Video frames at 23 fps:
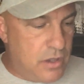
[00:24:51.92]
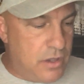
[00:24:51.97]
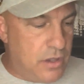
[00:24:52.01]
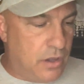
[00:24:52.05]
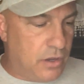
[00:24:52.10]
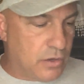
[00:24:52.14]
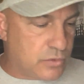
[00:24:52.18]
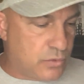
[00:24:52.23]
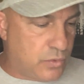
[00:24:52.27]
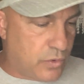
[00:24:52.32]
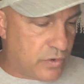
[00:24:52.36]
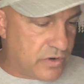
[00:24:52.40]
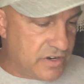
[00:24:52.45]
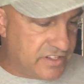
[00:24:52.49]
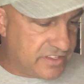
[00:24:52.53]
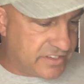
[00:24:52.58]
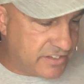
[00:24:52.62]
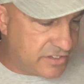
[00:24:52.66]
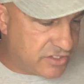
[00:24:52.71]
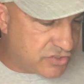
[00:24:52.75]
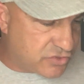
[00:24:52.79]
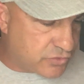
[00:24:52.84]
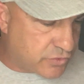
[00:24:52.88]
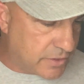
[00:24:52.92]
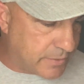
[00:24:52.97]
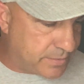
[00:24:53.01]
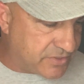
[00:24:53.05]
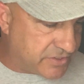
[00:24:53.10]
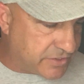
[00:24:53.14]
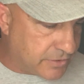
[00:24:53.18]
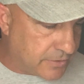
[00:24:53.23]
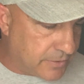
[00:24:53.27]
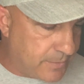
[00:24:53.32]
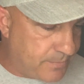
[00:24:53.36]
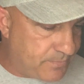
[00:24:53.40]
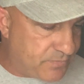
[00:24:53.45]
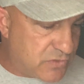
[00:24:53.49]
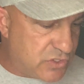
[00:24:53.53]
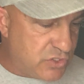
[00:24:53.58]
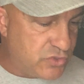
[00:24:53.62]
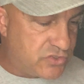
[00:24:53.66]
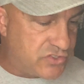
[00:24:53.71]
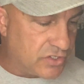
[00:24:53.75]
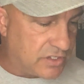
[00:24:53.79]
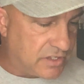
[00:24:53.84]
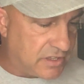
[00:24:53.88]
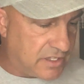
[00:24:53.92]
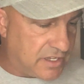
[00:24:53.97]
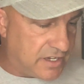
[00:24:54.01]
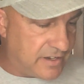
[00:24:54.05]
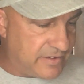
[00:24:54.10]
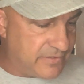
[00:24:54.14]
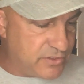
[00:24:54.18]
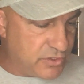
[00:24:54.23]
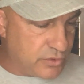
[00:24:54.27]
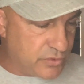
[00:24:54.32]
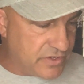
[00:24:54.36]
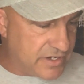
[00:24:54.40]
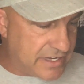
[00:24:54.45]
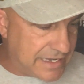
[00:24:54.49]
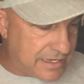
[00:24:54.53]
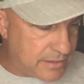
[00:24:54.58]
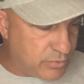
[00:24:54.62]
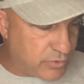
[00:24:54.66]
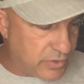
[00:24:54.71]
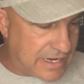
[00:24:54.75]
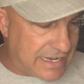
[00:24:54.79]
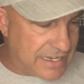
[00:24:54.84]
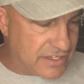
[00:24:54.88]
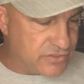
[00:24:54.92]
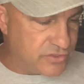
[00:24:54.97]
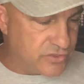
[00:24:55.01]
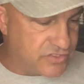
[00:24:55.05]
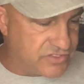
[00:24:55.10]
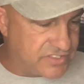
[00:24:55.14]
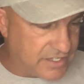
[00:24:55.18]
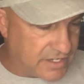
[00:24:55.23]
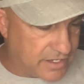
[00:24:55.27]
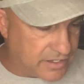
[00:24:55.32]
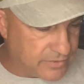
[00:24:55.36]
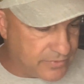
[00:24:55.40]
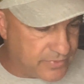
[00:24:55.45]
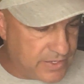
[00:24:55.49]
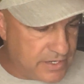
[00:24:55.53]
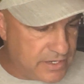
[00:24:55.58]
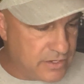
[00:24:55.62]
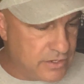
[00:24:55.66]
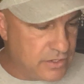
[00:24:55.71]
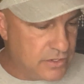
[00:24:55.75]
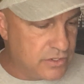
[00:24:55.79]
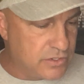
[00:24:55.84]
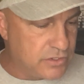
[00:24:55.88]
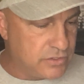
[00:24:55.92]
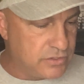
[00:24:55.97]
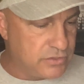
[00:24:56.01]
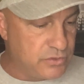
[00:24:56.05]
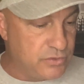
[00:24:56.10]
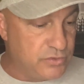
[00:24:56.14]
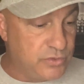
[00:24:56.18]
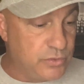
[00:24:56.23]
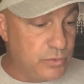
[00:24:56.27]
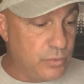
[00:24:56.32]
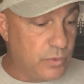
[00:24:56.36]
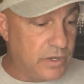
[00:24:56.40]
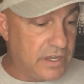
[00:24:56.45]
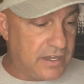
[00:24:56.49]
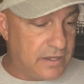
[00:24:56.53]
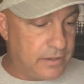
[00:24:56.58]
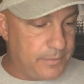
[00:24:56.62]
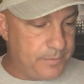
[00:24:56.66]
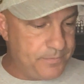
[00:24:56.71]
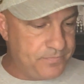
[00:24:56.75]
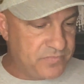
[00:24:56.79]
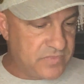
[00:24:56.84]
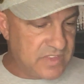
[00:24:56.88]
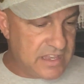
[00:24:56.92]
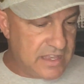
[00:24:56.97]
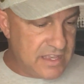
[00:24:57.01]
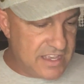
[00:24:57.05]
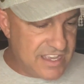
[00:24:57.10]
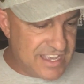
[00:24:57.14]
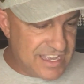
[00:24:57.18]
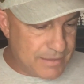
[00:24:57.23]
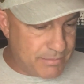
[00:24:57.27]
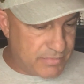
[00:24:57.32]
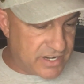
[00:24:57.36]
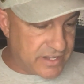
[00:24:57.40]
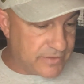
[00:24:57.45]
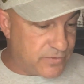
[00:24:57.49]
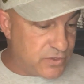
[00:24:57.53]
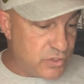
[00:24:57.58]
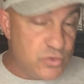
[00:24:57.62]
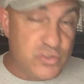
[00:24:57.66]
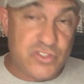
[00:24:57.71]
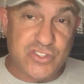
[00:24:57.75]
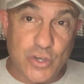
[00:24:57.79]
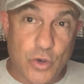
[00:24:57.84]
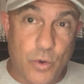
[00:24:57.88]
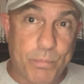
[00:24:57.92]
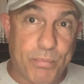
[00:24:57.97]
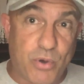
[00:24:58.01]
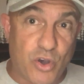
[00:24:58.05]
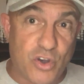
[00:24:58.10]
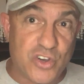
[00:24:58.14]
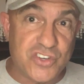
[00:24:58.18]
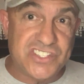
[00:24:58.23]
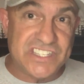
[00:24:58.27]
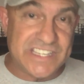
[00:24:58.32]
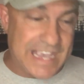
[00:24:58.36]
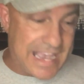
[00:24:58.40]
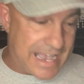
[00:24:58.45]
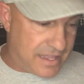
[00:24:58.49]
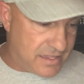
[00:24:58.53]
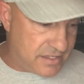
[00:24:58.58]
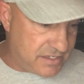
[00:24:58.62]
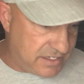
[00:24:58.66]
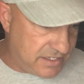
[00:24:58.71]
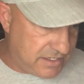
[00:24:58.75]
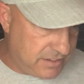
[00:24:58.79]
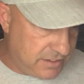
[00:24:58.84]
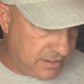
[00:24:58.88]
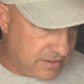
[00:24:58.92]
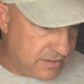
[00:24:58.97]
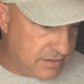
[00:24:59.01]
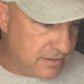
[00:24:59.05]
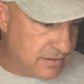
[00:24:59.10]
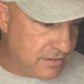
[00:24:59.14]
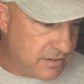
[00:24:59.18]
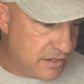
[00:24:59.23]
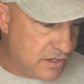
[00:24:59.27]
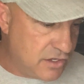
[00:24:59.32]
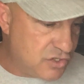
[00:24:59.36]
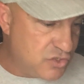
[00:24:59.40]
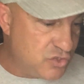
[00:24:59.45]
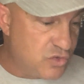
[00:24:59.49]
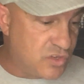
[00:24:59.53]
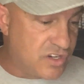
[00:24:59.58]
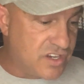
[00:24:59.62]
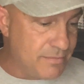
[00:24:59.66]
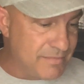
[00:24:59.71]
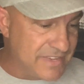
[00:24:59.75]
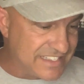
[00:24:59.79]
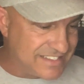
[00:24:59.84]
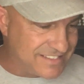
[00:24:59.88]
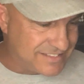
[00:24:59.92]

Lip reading: According to the scripture, you shall love your neighbor as yourself. You do well. But if you show partiality, you commit